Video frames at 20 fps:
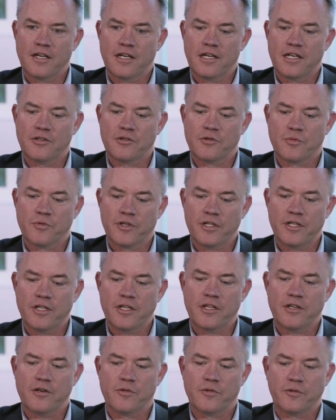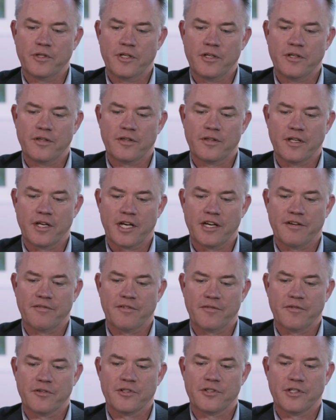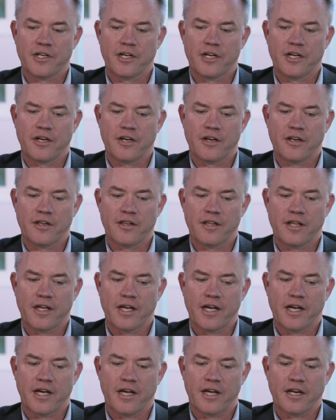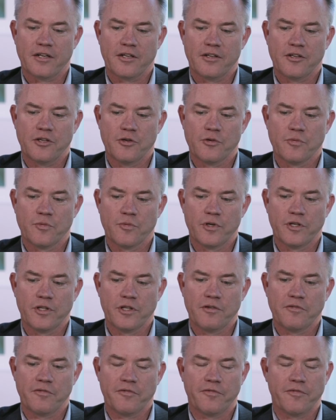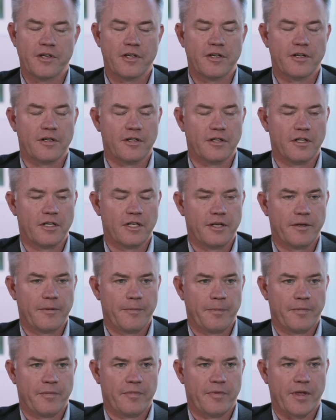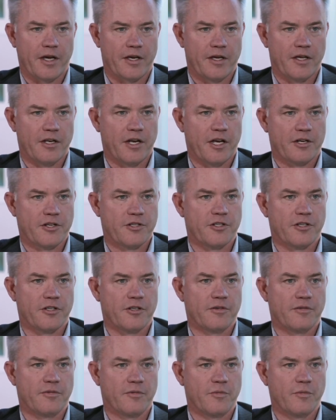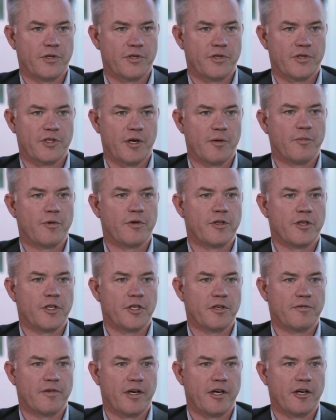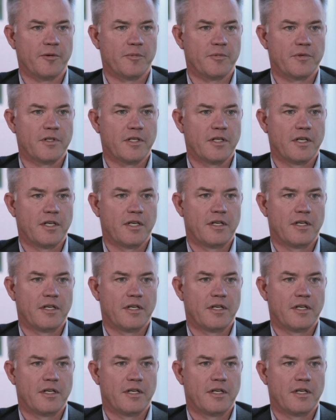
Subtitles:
It's really the only thing I've ever done that you really feel that connection with someone that you've helped.